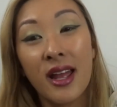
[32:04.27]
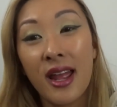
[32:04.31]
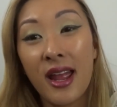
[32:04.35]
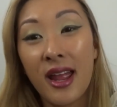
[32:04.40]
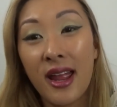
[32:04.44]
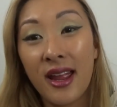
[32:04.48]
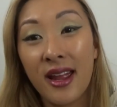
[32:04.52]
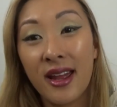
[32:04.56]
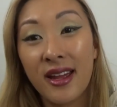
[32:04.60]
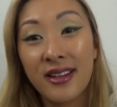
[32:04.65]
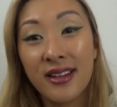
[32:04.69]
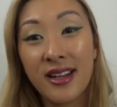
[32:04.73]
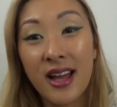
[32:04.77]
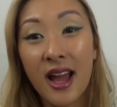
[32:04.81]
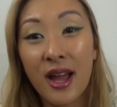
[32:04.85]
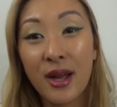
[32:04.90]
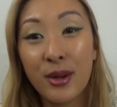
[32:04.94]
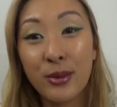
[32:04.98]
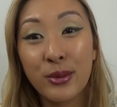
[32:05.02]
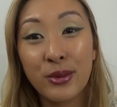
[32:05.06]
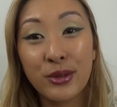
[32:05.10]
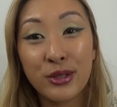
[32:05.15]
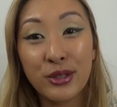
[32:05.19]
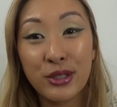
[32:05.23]
And I
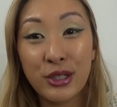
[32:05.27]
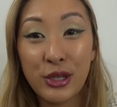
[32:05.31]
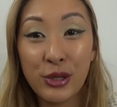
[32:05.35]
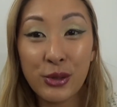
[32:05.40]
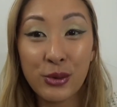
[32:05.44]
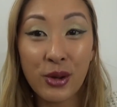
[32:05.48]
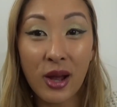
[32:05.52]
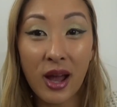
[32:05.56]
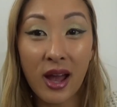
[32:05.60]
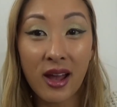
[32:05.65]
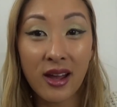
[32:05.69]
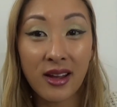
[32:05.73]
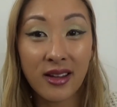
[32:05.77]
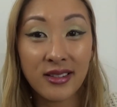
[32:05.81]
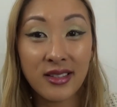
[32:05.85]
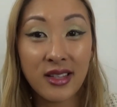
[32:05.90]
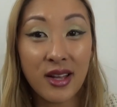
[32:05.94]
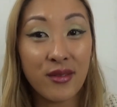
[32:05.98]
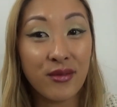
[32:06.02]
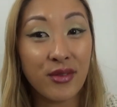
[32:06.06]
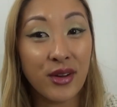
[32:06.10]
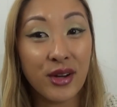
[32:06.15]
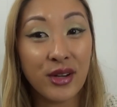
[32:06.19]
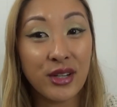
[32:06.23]
will see you guys
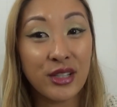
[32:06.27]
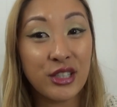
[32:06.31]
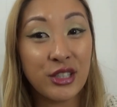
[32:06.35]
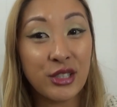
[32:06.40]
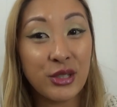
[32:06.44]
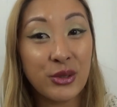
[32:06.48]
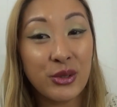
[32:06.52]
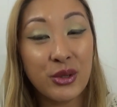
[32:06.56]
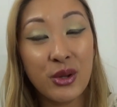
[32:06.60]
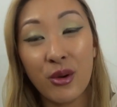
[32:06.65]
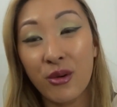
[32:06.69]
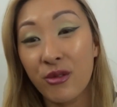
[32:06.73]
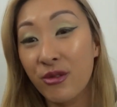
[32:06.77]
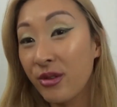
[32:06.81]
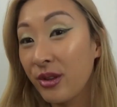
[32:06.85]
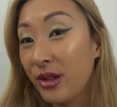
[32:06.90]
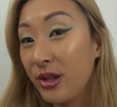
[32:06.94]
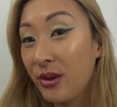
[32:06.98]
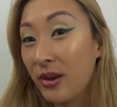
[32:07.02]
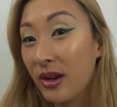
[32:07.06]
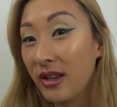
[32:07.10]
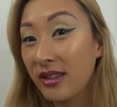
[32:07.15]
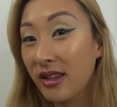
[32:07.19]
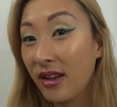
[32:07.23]
very soon. Hopefully,
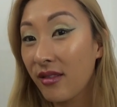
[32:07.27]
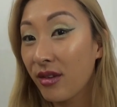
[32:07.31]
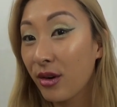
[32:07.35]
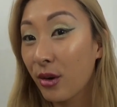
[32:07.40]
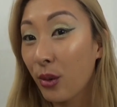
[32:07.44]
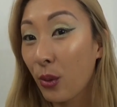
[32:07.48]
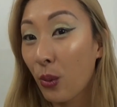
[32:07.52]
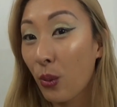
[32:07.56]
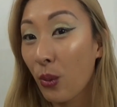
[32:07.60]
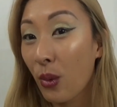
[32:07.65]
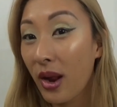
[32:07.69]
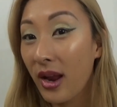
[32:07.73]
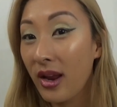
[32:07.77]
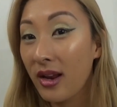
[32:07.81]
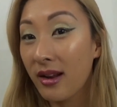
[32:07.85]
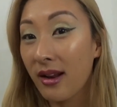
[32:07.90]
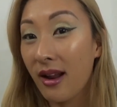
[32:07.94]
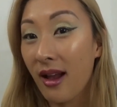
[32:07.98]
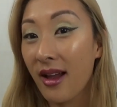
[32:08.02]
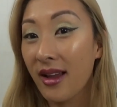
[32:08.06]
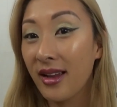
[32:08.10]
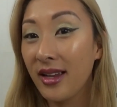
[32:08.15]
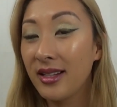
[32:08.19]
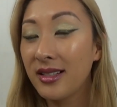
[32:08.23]
you guys have a great
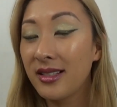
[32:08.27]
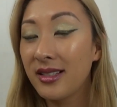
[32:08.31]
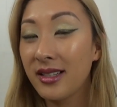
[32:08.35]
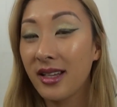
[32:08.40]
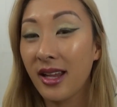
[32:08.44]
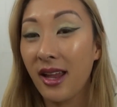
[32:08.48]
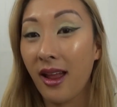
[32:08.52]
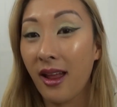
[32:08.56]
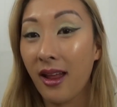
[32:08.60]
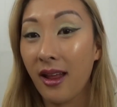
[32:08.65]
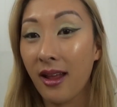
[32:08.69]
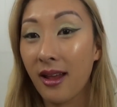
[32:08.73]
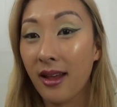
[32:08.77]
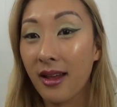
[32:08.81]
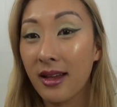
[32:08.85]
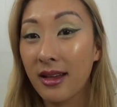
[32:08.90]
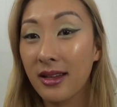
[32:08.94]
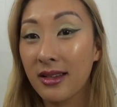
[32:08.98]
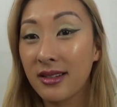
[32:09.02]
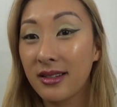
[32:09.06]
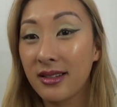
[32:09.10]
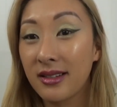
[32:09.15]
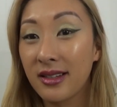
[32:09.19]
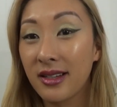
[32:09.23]
night,
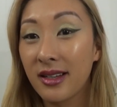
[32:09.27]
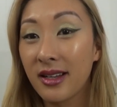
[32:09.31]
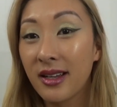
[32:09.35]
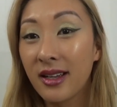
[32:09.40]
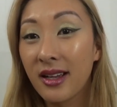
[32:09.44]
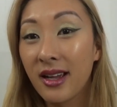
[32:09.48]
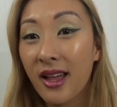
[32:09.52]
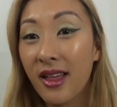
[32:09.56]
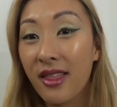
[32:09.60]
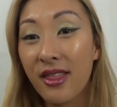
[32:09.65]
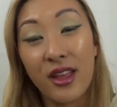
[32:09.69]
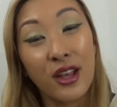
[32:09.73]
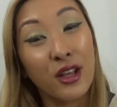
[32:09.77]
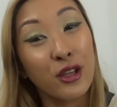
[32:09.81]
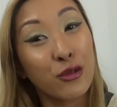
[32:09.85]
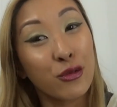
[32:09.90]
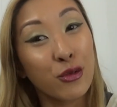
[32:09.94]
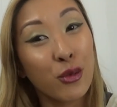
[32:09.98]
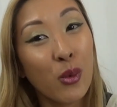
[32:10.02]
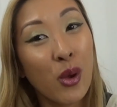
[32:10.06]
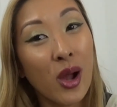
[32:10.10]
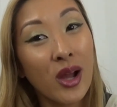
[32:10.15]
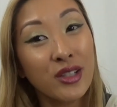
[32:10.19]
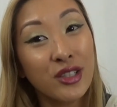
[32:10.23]
and thanks
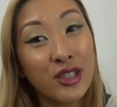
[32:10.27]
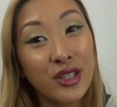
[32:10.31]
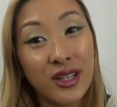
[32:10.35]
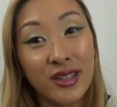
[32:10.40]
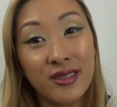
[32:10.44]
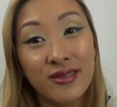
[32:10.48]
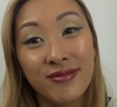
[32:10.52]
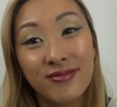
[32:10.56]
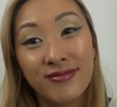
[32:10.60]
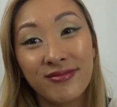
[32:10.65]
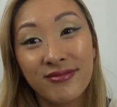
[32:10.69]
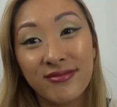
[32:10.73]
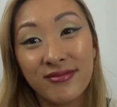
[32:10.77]
for watching.